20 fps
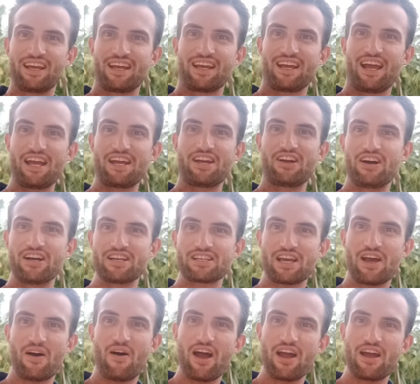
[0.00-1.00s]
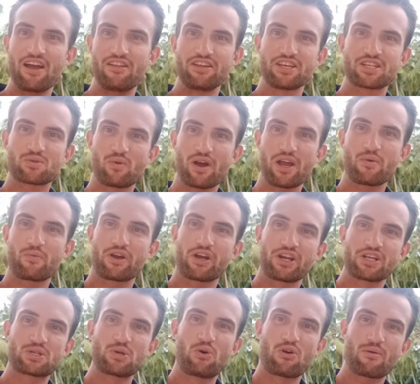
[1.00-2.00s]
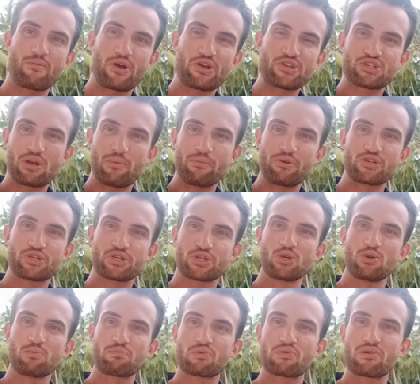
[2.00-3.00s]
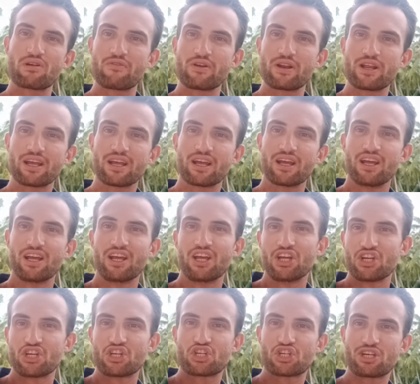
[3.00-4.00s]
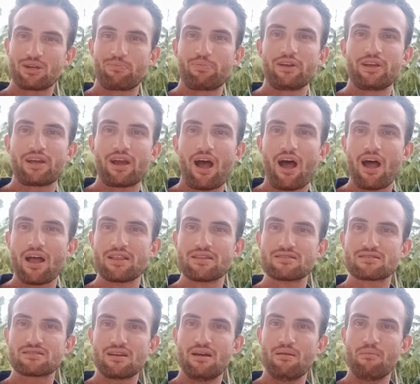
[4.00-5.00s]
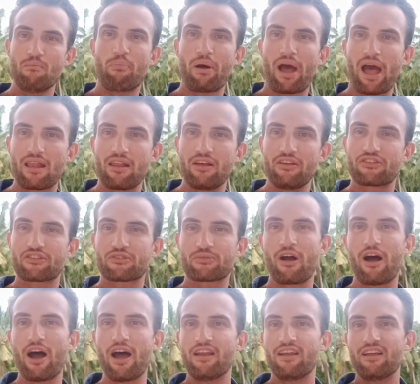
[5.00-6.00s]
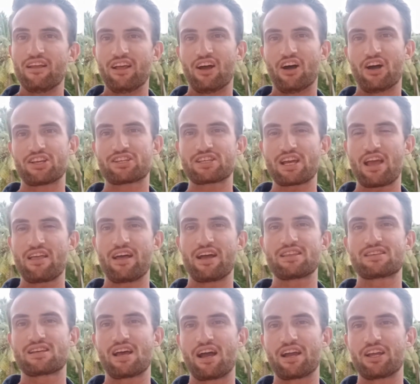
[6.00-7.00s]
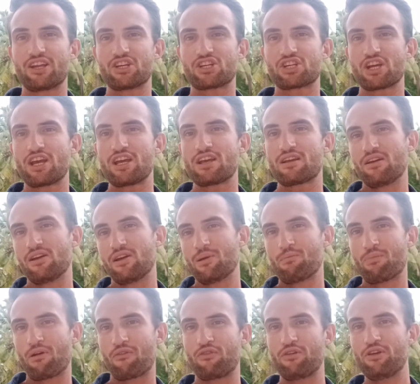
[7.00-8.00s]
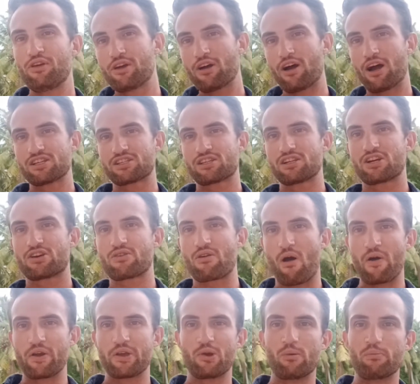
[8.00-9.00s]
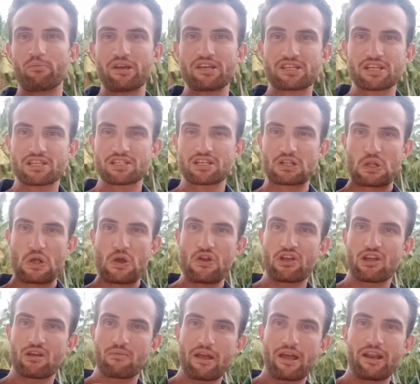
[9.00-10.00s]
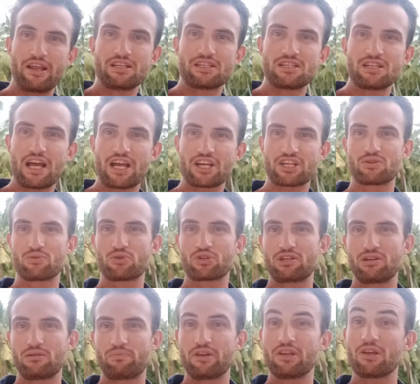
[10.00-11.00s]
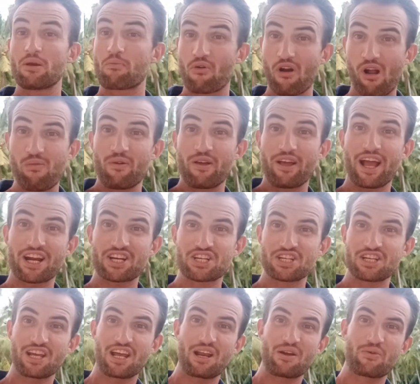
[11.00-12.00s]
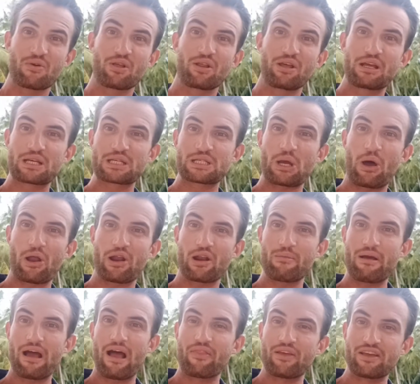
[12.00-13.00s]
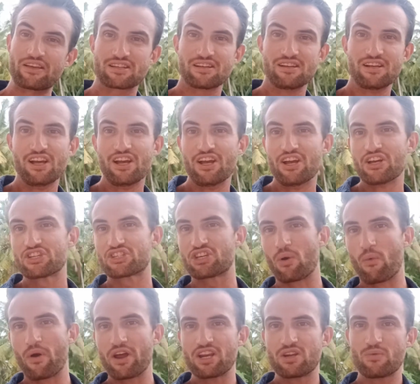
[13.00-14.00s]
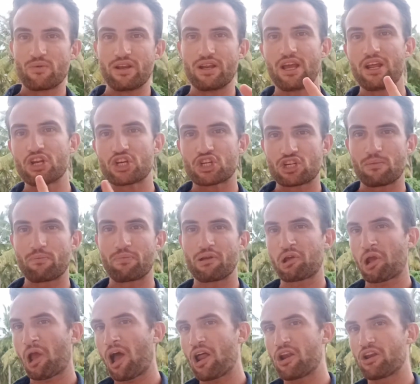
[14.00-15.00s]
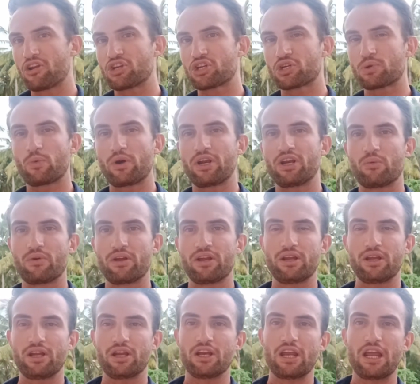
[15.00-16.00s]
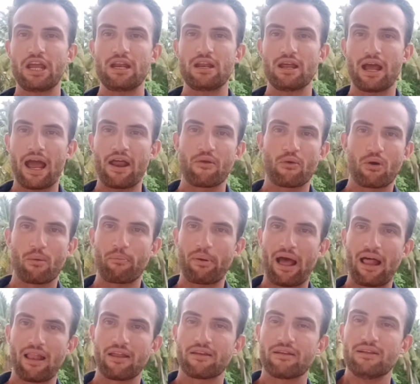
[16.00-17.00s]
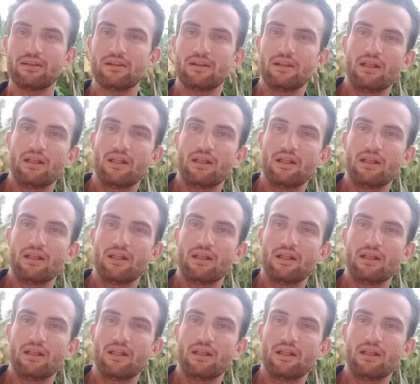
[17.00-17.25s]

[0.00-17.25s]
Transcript: Hey guys, how are you? This week we're going to talk about something super riveting, shipping cartons and pallets, right? I say that tongue in cheek, but for you guys that are growing your business and learning about international shipping, you're probably actually getting really excited about this. So when do we need a shipping carton and when do we need or a pallet?